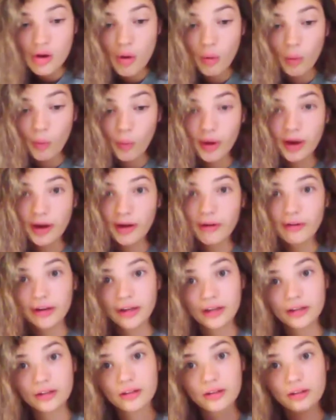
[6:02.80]
where
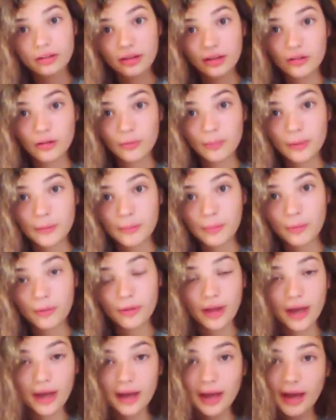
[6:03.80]
these are people
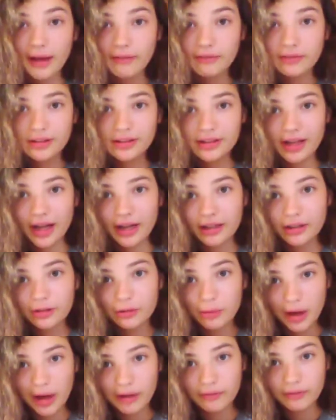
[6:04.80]
that have decided
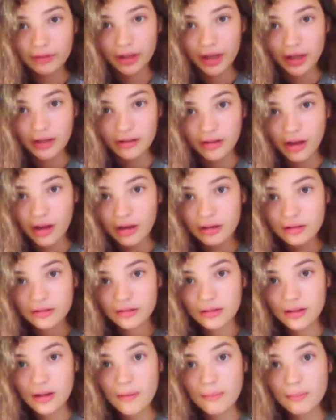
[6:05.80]
to advertise
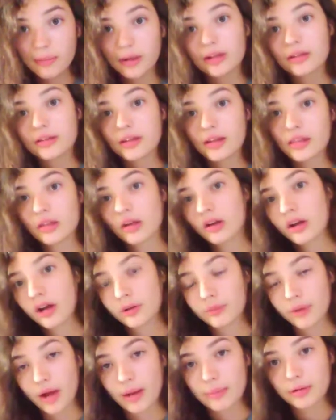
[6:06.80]
us because they thought our
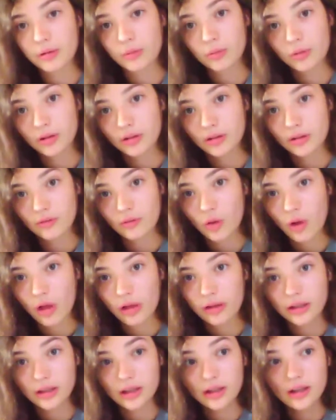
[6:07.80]
rabbits were good enough
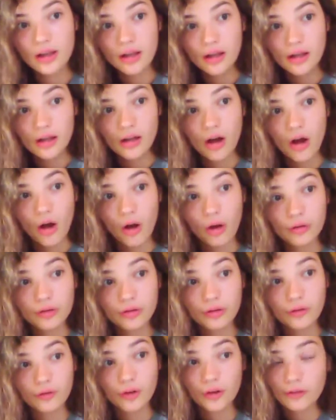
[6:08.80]
quality.
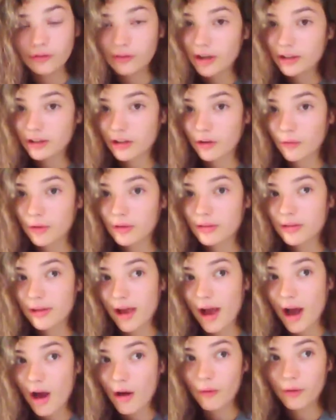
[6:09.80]
Also, fun fact, I always say
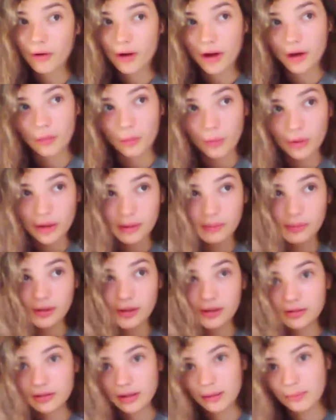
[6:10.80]
our and we
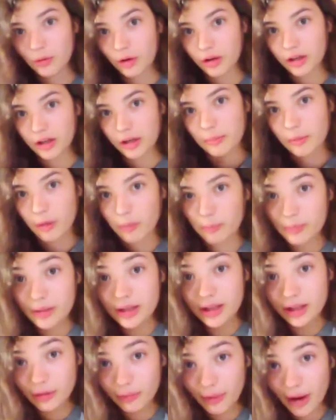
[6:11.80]
because I'm talking about me
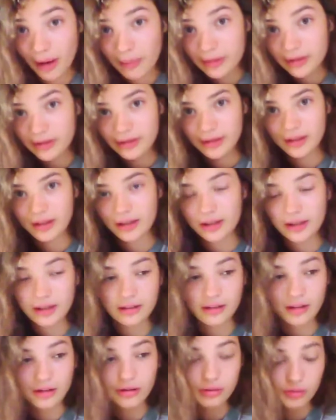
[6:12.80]
and the rabbits. It is
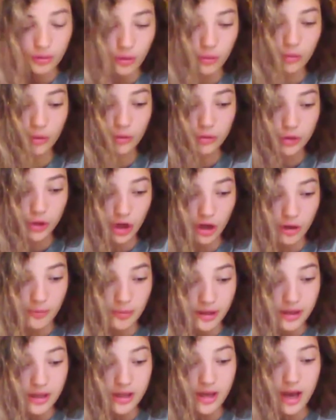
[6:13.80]
a solo job.
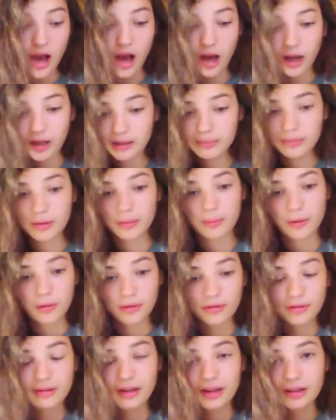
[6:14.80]
I am the
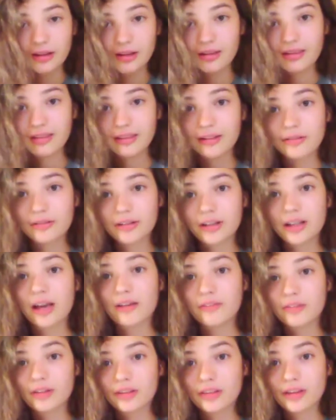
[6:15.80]
person that does literally
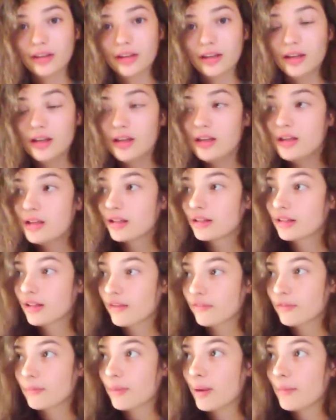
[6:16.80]
everything, except
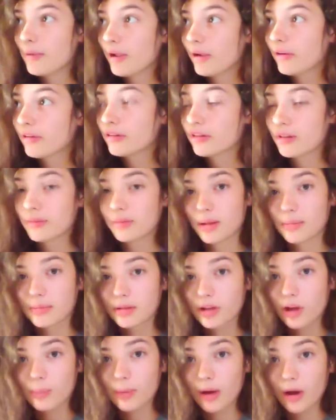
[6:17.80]
for my parents sometimes
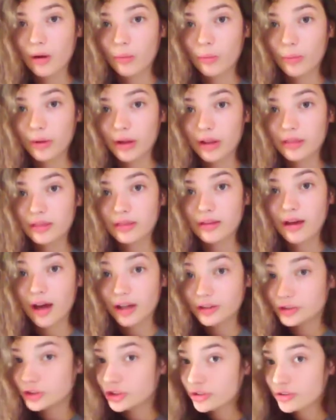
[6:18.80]
help out with
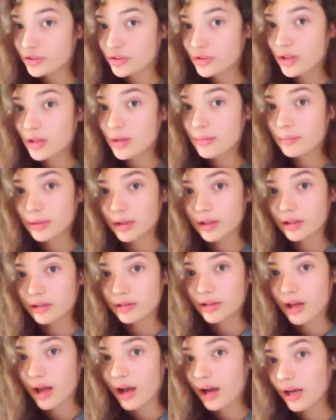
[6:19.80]
hutches because
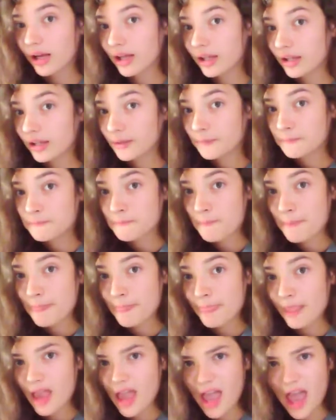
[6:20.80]
I
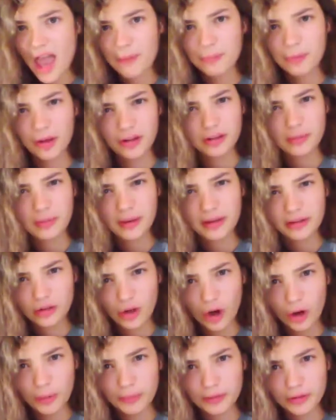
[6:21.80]
am not the best
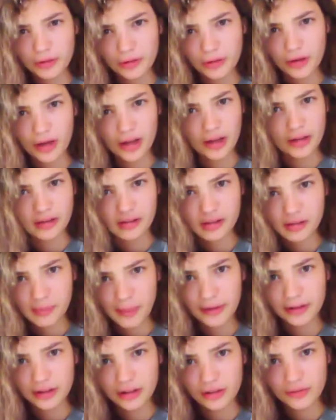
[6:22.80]
carpenter as
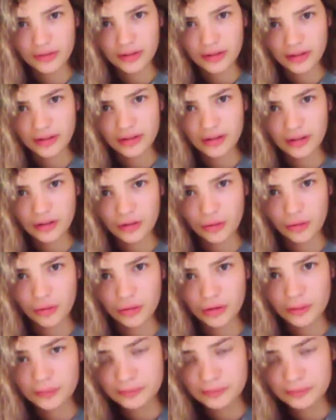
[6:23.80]
expected of a 16-year-old.